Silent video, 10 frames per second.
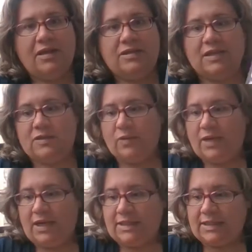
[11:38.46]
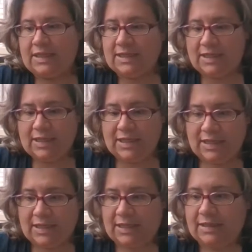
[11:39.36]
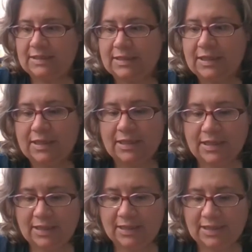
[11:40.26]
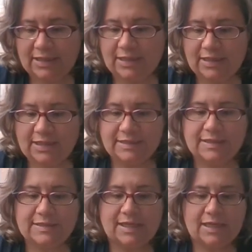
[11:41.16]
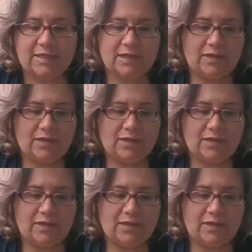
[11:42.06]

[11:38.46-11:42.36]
so that's what I did. And as I said,